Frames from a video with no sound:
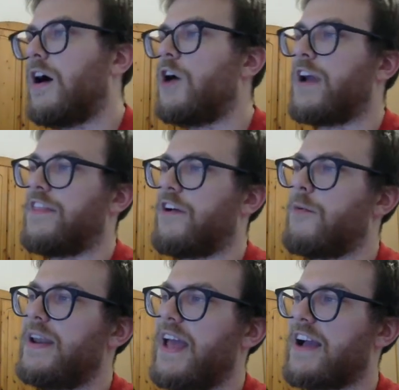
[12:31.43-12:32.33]
Okay, there are
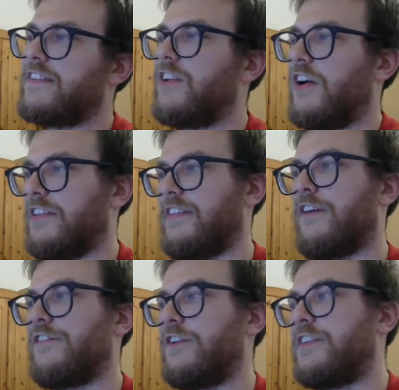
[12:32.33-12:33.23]
many exercises
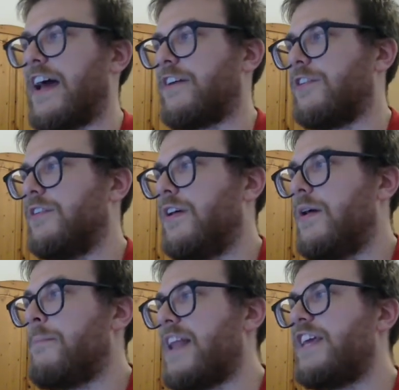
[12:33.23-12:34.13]
now for you to tackle,
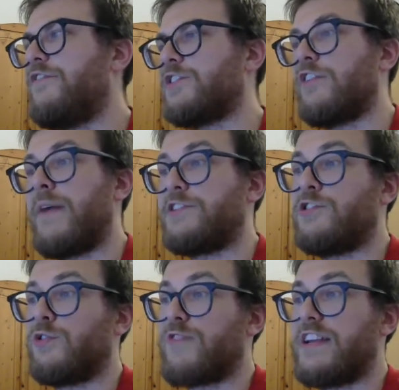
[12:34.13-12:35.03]
many of which I've
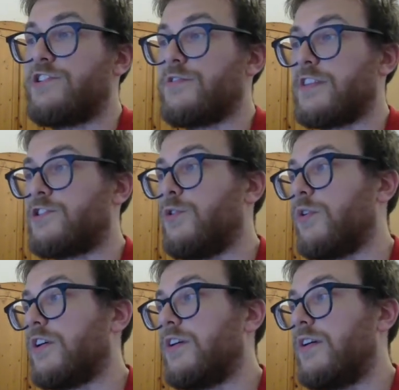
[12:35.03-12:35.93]
mentioned already during this
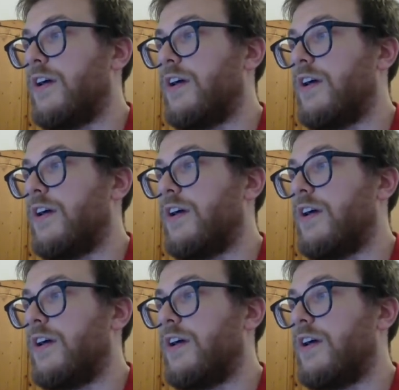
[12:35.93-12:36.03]
talk.